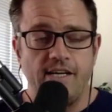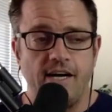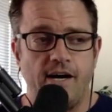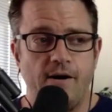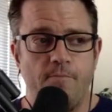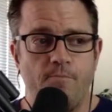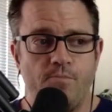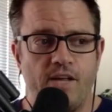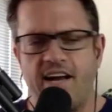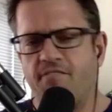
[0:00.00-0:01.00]
And
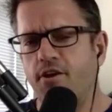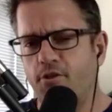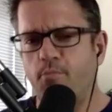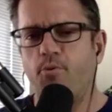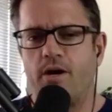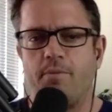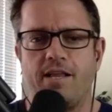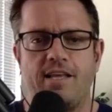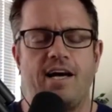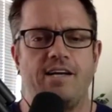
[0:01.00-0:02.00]
I have another point
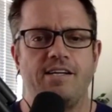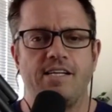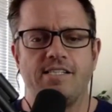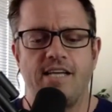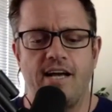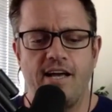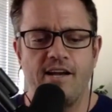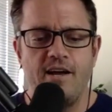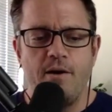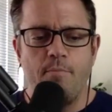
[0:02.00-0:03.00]
about that in a second,
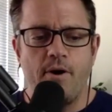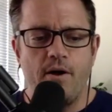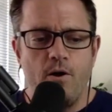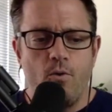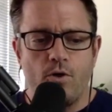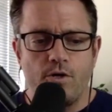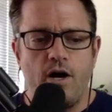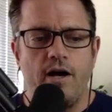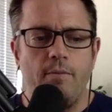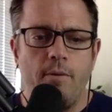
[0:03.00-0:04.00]
but we're
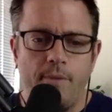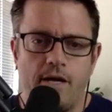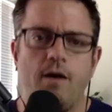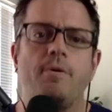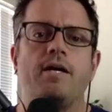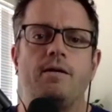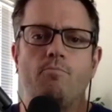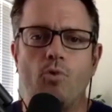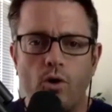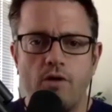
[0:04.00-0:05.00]
talking about becoming
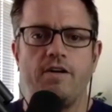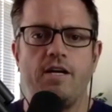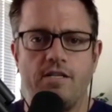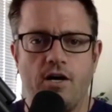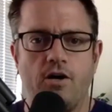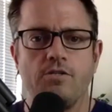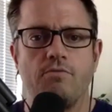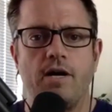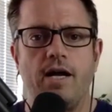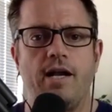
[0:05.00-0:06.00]
more of an adult,
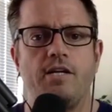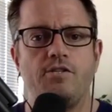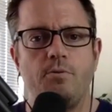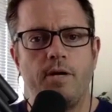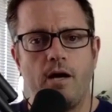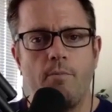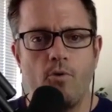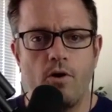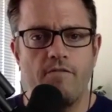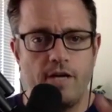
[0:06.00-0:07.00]
right? And as you become
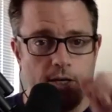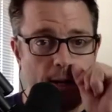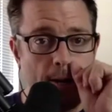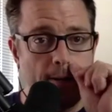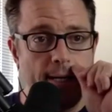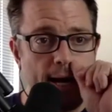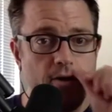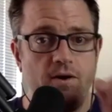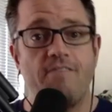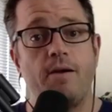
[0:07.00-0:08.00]
more of an adult, now
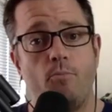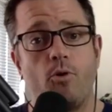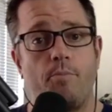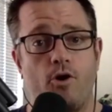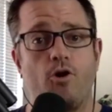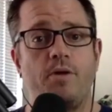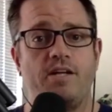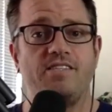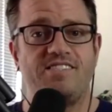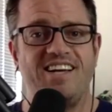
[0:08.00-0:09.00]
you have a more
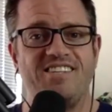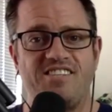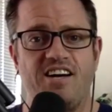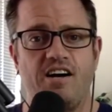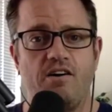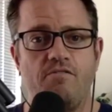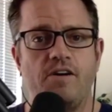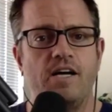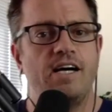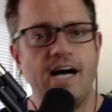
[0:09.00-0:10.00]
permanent sense of,
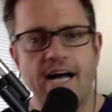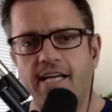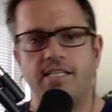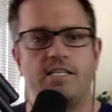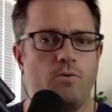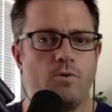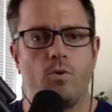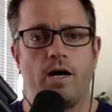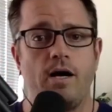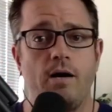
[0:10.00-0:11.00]
I can deal with
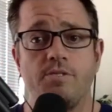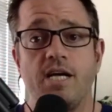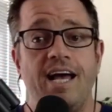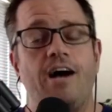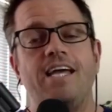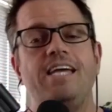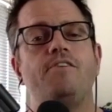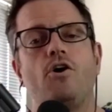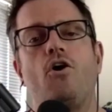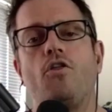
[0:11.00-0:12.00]
what comes,
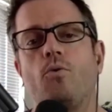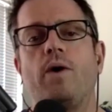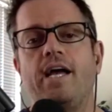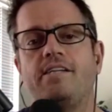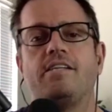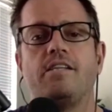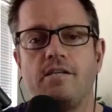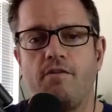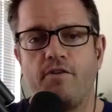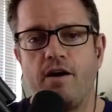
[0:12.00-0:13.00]
even all the way to the
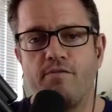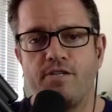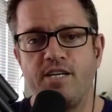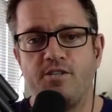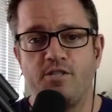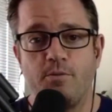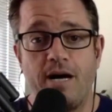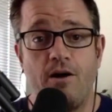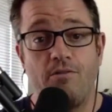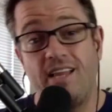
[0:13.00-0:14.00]
tough conversations
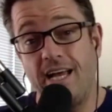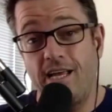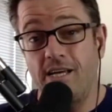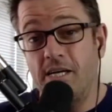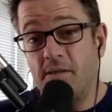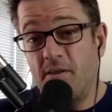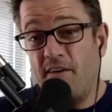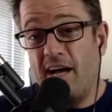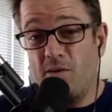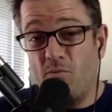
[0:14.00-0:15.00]
about like the
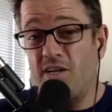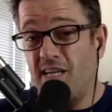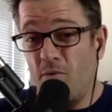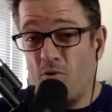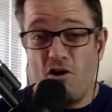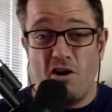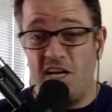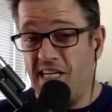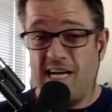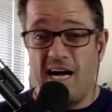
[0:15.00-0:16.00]
fact that one day we're all
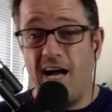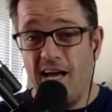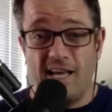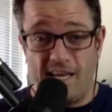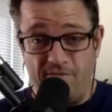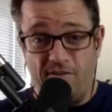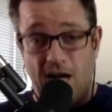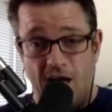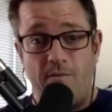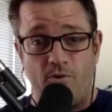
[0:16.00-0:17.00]
going to die. Like even
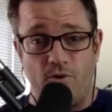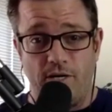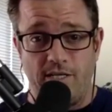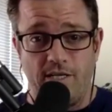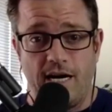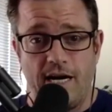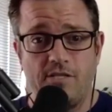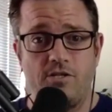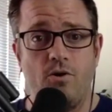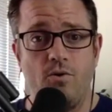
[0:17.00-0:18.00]
I'm going to die.
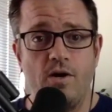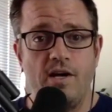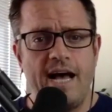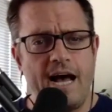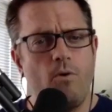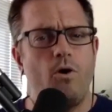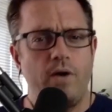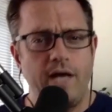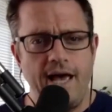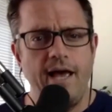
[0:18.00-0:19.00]
So how
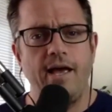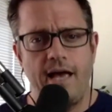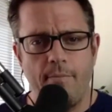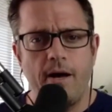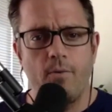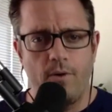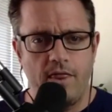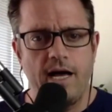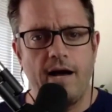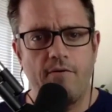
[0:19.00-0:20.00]
okay am I with
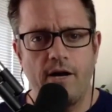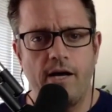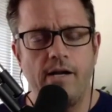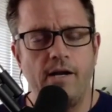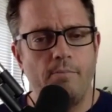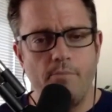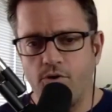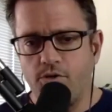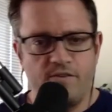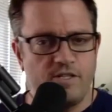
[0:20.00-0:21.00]
that, right?
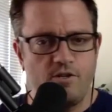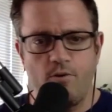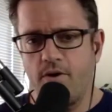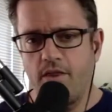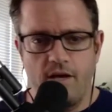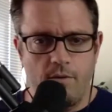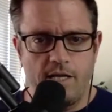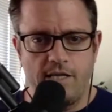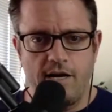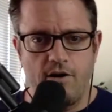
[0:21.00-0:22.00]
Most of us don't want to think
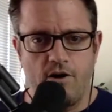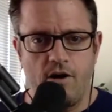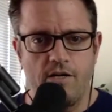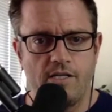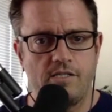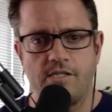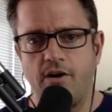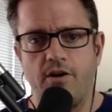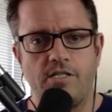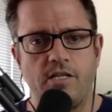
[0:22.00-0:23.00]
about that at all. It's the
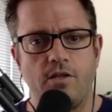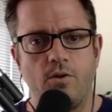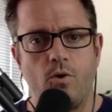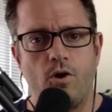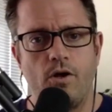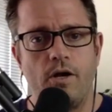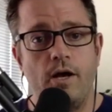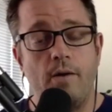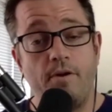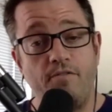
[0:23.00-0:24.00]
scariest thing in the world.
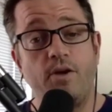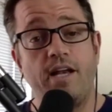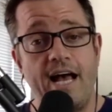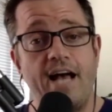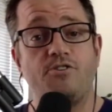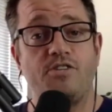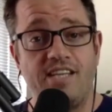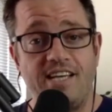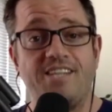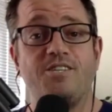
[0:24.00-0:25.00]
But if you can actually
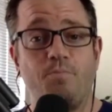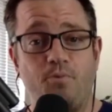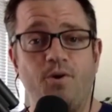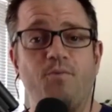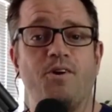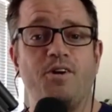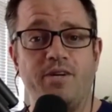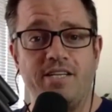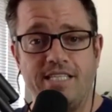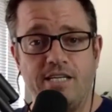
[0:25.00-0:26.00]
get to the point where you
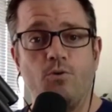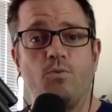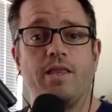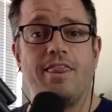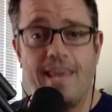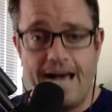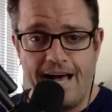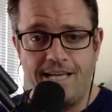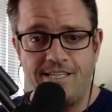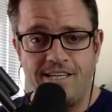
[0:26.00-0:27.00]
can deal with
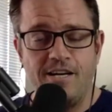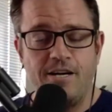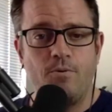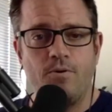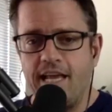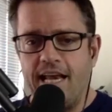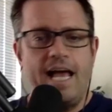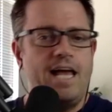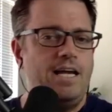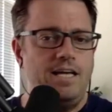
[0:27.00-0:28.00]
that, well, then
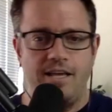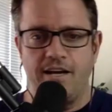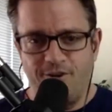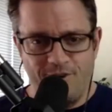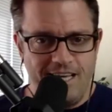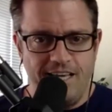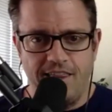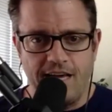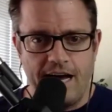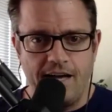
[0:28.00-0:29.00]
anything underneath
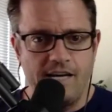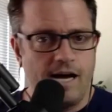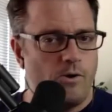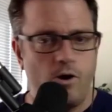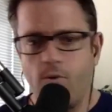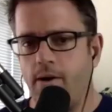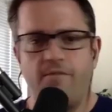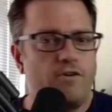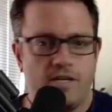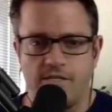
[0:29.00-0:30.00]
that,
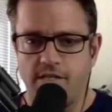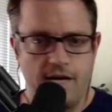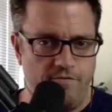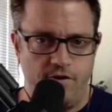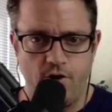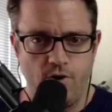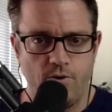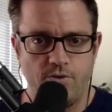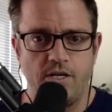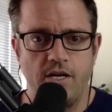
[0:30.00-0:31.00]
however this life
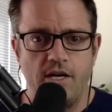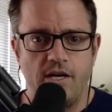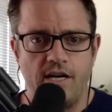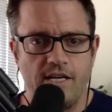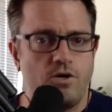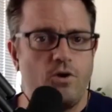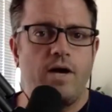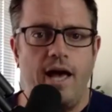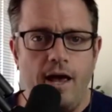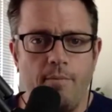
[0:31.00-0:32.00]
goes, is
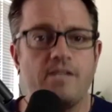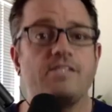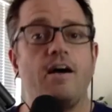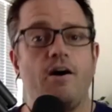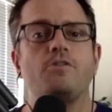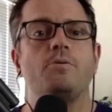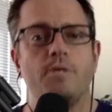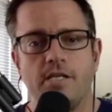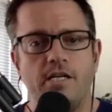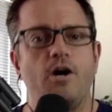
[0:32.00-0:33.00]
okay, because I
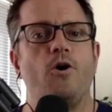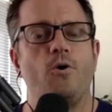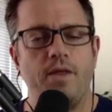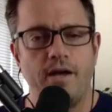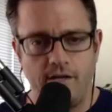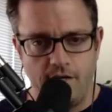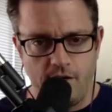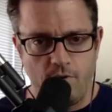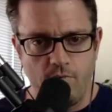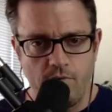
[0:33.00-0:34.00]
ultimately know that,
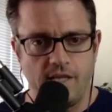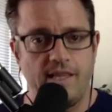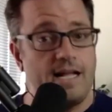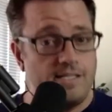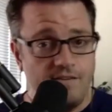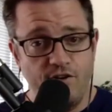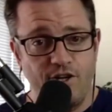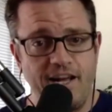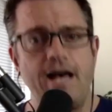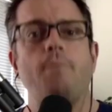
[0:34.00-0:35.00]
that's even
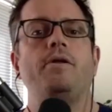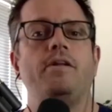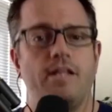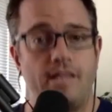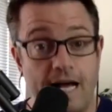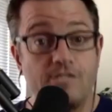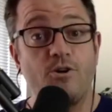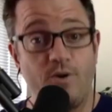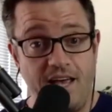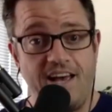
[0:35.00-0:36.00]
going to happen and that's
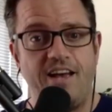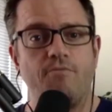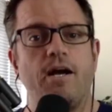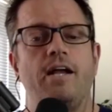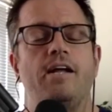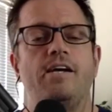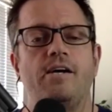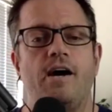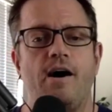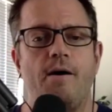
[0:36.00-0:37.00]
okay, right?
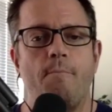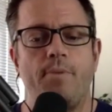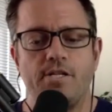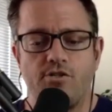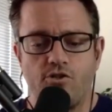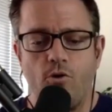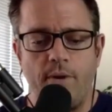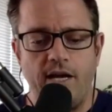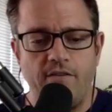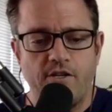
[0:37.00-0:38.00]
But so
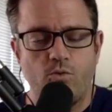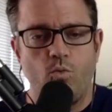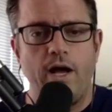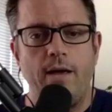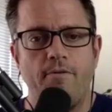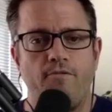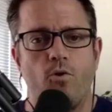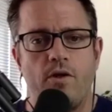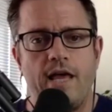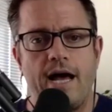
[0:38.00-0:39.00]
many of us way
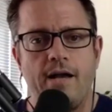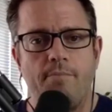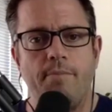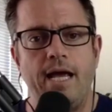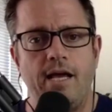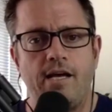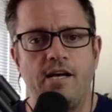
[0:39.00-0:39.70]
before that make